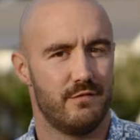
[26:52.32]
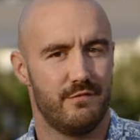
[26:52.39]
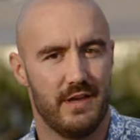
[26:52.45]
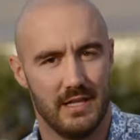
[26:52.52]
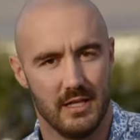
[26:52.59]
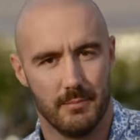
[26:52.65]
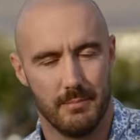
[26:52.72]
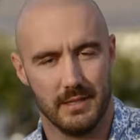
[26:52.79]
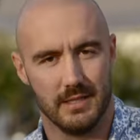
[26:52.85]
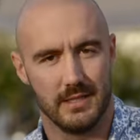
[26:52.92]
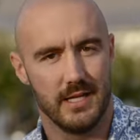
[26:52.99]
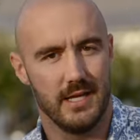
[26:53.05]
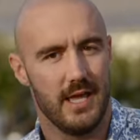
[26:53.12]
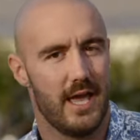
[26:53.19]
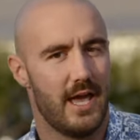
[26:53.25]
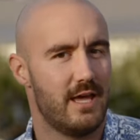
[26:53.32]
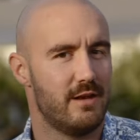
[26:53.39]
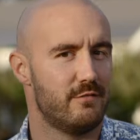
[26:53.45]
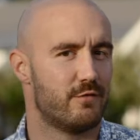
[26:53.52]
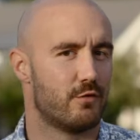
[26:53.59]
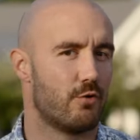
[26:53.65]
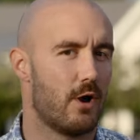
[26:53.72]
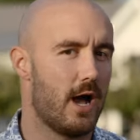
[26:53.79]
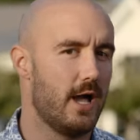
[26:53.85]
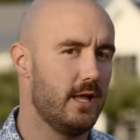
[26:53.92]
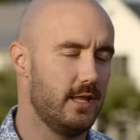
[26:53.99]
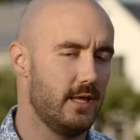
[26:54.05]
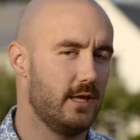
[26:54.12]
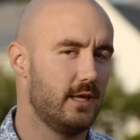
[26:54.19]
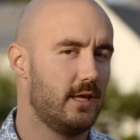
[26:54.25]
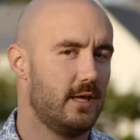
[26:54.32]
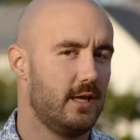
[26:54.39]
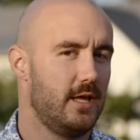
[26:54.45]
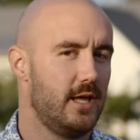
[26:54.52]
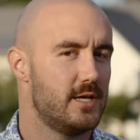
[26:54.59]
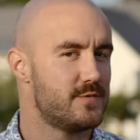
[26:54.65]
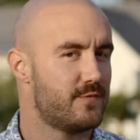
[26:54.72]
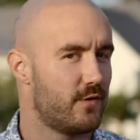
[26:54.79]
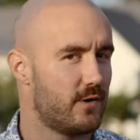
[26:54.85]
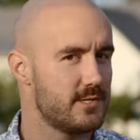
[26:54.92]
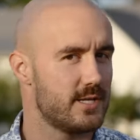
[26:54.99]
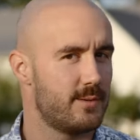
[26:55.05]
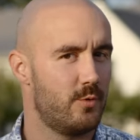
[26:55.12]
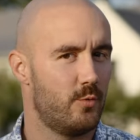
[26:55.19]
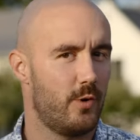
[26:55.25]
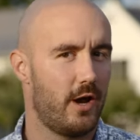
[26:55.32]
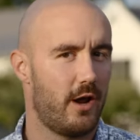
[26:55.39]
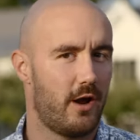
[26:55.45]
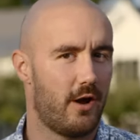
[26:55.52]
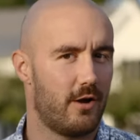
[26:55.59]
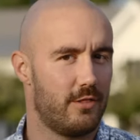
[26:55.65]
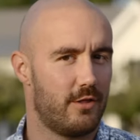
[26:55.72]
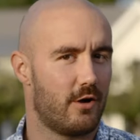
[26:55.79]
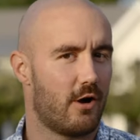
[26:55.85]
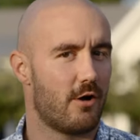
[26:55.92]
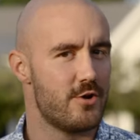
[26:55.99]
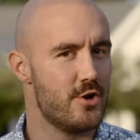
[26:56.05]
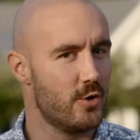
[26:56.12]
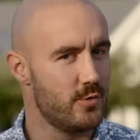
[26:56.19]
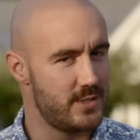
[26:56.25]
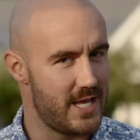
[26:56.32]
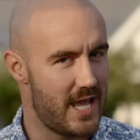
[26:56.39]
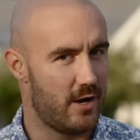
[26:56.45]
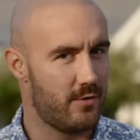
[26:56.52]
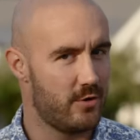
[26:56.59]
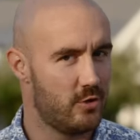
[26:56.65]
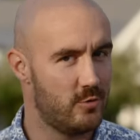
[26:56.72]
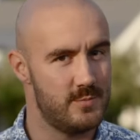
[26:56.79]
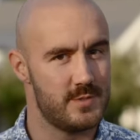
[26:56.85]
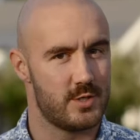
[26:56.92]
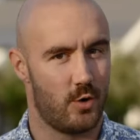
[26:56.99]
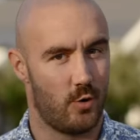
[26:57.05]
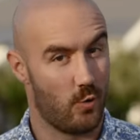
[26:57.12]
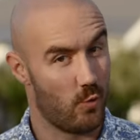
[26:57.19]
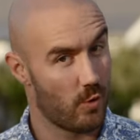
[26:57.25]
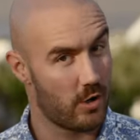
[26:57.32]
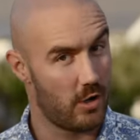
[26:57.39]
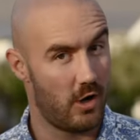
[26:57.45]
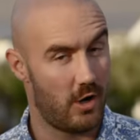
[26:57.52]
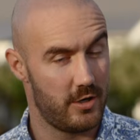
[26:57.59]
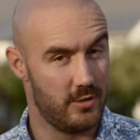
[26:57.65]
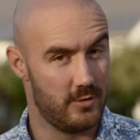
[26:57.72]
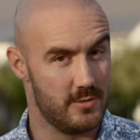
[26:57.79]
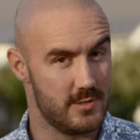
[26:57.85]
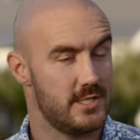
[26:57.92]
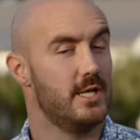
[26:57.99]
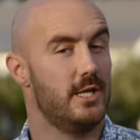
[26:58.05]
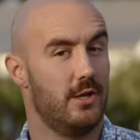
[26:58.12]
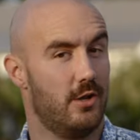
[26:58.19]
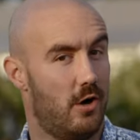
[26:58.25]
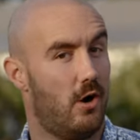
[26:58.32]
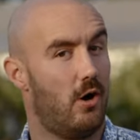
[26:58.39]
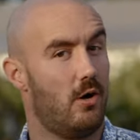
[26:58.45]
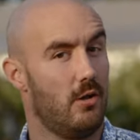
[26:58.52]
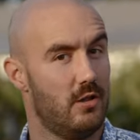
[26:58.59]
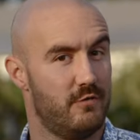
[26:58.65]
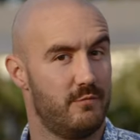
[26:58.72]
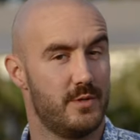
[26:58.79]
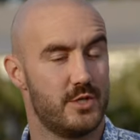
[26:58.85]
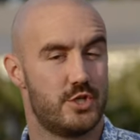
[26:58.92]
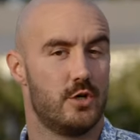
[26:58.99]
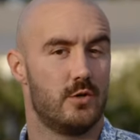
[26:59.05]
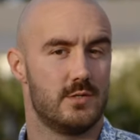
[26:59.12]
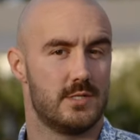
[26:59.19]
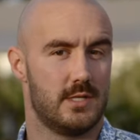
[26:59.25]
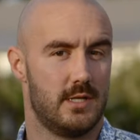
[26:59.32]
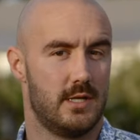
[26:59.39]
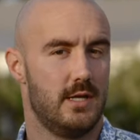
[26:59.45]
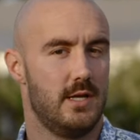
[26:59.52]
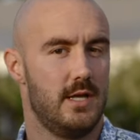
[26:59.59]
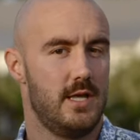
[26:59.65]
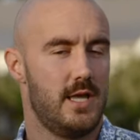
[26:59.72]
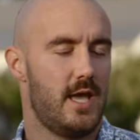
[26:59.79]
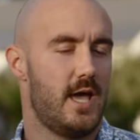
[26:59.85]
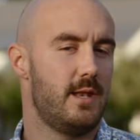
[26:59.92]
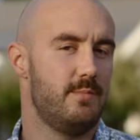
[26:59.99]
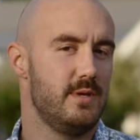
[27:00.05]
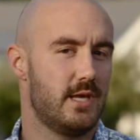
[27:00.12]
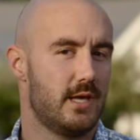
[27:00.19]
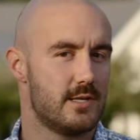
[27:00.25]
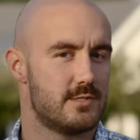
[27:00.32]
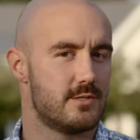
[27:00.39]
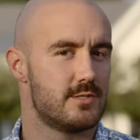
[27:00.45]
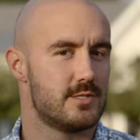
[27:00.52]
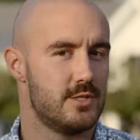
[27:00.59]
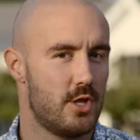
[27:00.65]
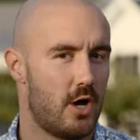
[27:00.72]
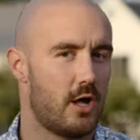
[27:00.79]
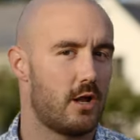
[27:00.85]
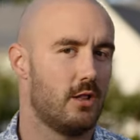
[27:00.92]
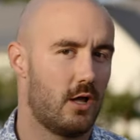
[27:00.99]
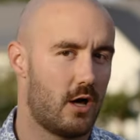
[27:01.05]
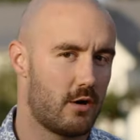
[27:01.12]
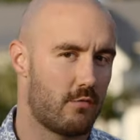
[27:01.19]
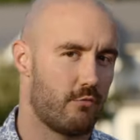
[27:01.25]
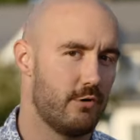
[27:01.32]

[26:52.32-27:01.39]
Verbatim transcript: availability and variety. As far as I'm aware, there are no townhomes or condos in all of Machosen. And because there's not a lot of